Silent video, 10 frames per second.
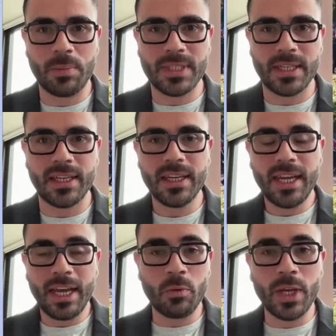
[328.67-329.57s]
opposite,
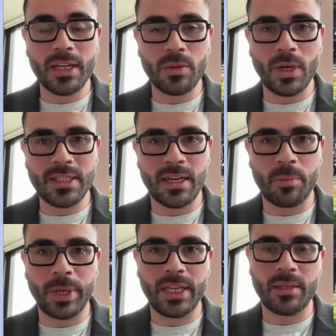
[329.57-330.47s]
and we are the ones that
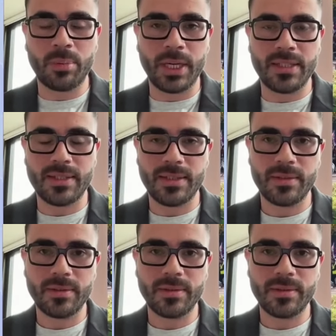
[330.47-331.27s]
are paying the price.